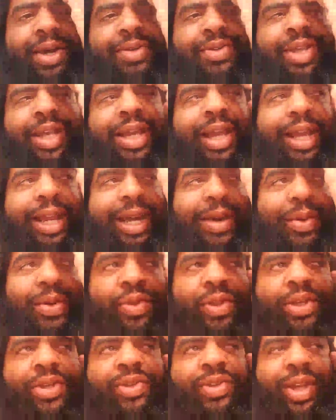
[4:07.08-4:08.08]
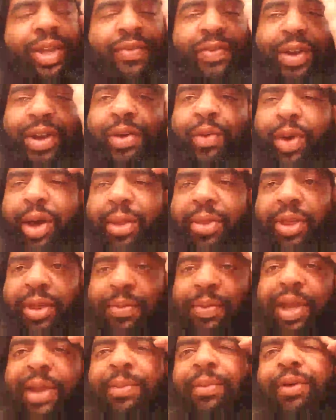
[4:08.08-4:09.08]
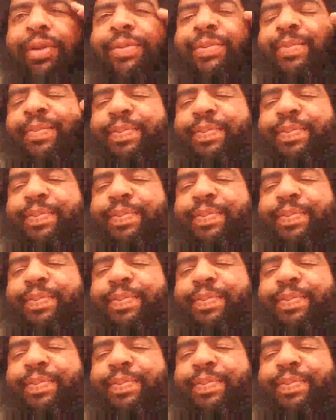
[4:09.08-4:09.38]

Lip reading: hanging out with these like very wealthy people,